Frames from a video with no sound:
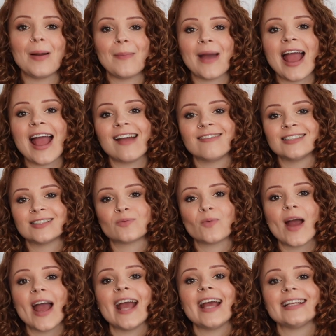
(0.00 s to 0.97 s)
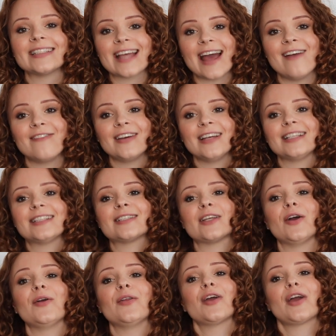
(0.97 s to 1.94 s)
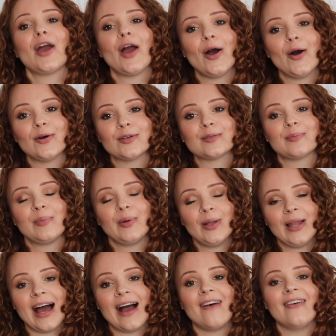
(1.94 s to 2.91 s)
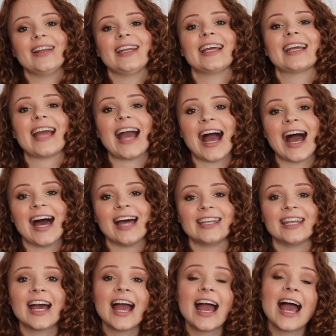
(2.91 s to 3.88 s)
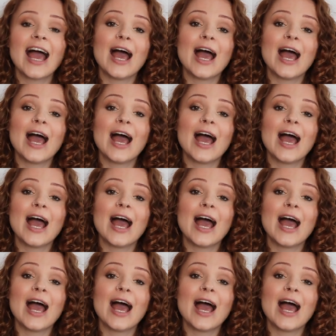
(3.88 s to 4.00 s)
When my hair is wet, it's heavy, so the curls pull out, and it can